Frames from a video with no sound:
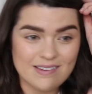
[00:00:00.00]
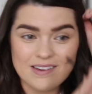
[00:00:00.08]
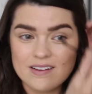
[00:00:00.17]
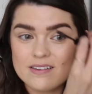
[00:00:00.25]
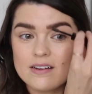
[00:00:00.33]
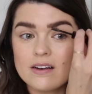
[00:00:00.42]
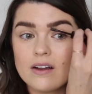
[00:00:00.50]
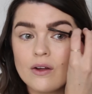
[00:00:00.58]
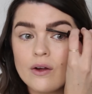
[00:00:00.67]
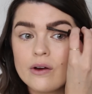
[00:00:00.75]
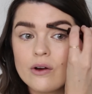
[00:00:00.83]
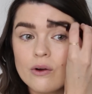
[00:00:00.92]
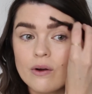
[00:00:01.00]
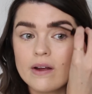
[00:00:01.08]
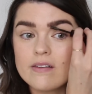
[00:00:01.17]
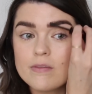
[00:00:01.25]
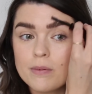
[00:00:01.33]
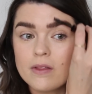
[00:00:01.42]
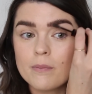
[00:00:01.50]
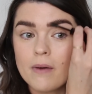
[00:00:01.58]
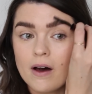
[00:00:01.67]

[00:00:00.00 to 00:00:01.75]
it doesn't crisp them